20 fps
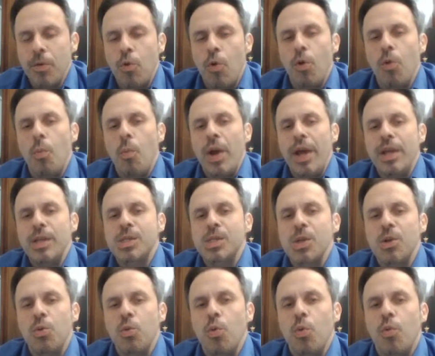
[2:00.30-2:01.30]
always
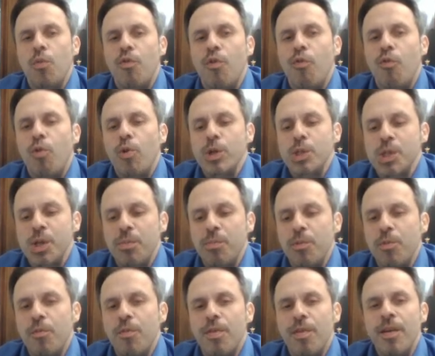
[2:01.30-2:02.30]
look for forcing
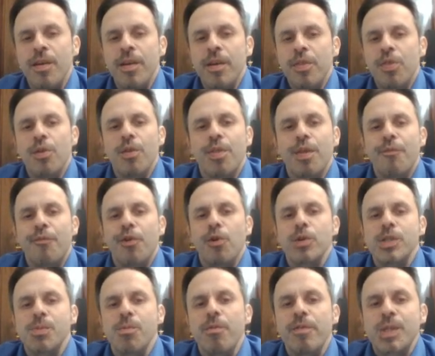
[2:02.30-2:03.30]
moves. So the
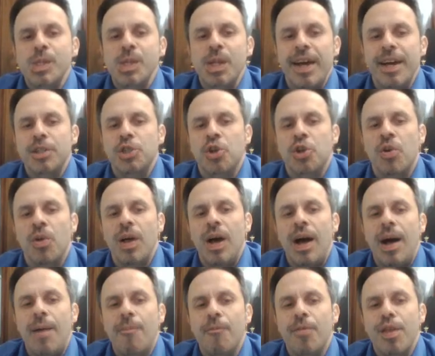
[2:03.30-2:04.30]
first move is natural.
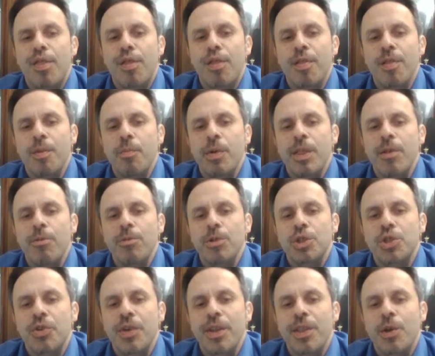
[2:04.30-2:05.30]
Obviously, we don't
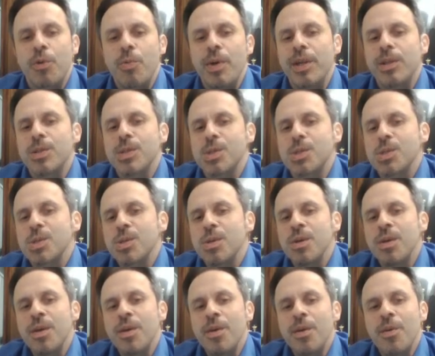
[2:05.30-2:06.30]
trade queens.
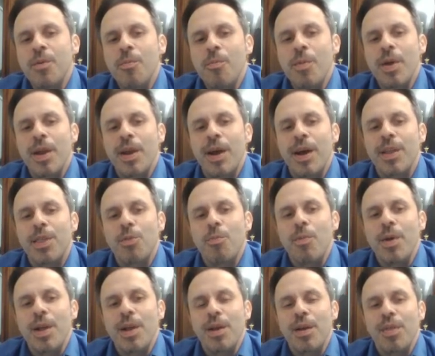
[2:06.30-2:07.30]
We're not
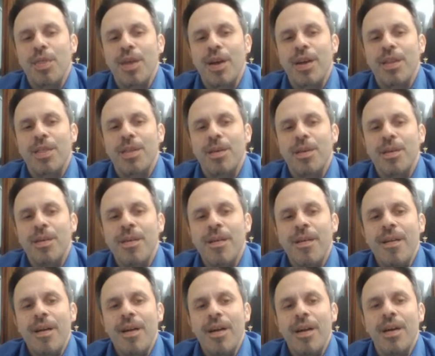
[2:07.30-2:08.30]
winning that.
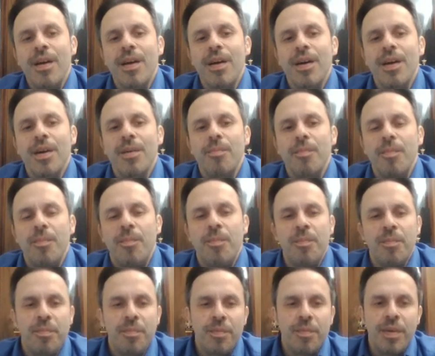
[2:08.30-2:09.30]
Um,
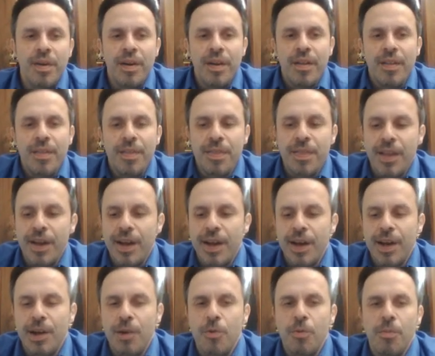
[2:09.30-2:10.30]

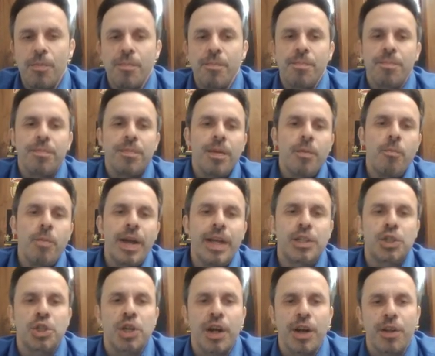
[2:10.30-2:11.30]
Now we
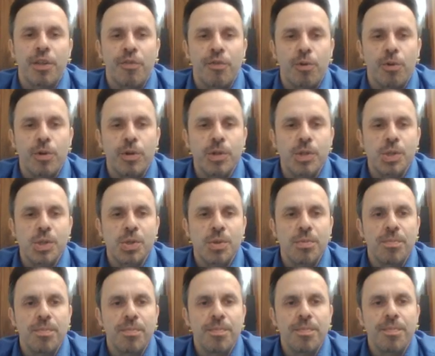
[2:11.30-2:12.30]
checked first.
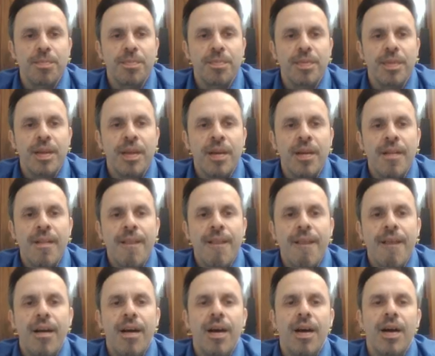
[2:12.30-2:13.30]

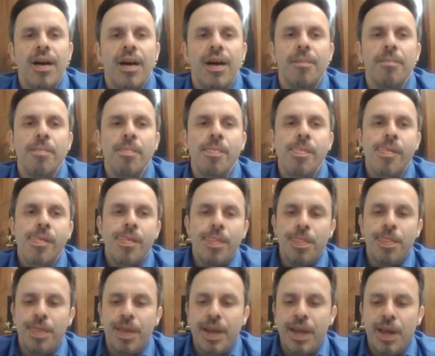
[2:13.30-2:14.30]

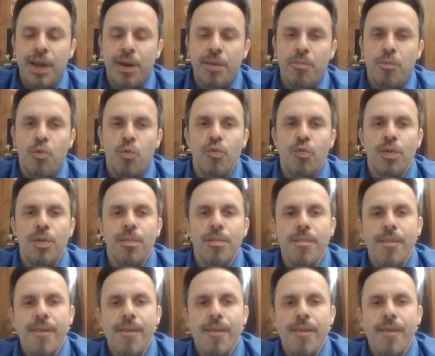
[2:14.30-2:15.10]
The king move,